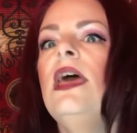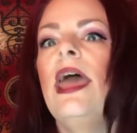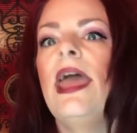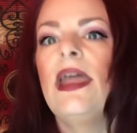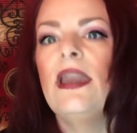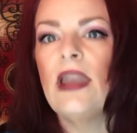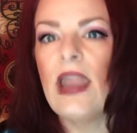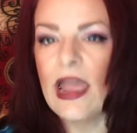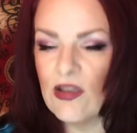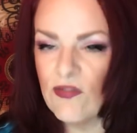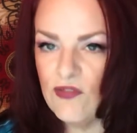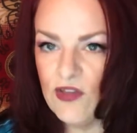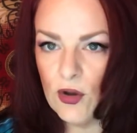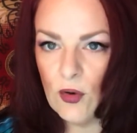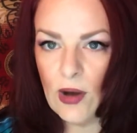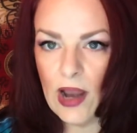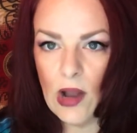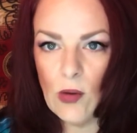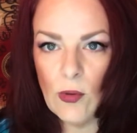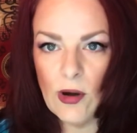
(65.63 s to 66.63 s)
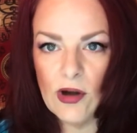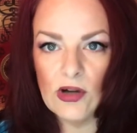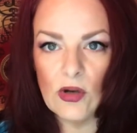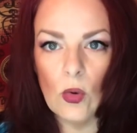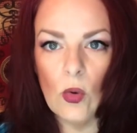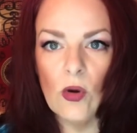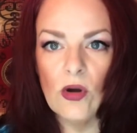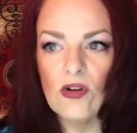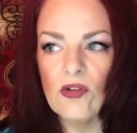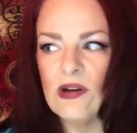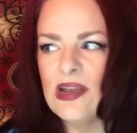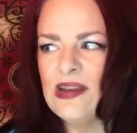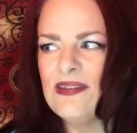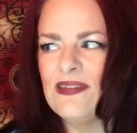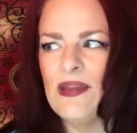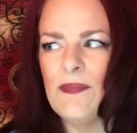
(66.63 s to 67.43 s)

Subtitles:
and like figure out where to order it,